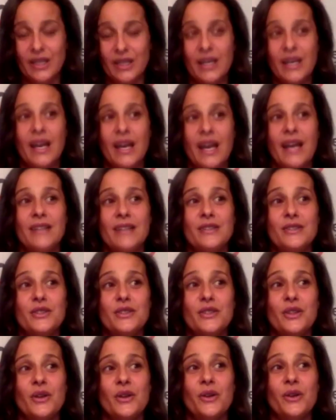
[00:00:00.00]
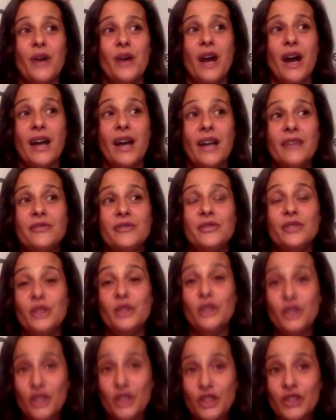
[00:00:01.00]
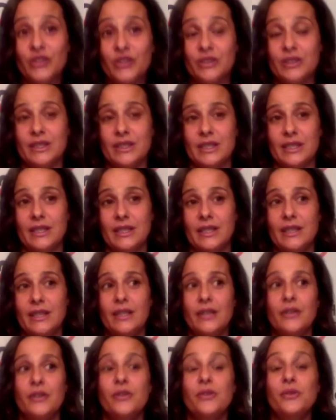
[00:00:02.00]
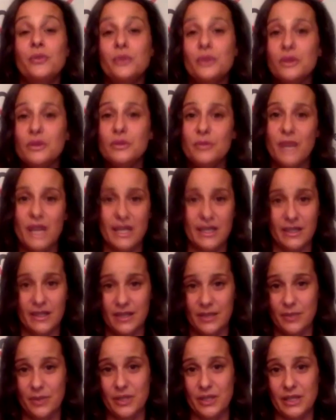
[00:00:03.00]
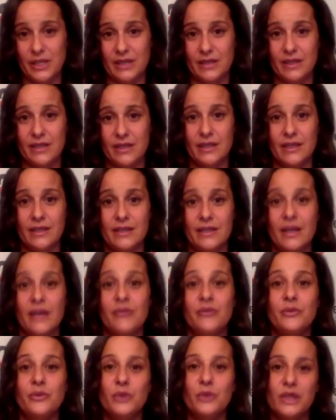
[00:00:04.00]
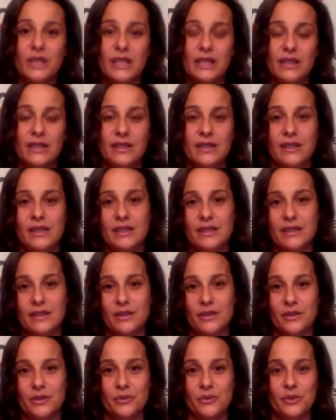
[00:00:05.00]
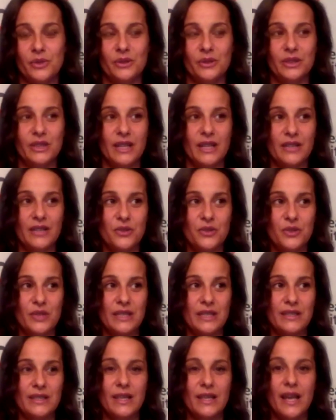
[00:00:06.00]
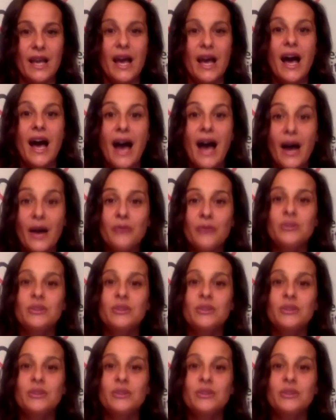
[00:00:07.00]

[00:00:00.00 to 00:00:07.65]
And so I've learned through my experiences of working in these third world countries how to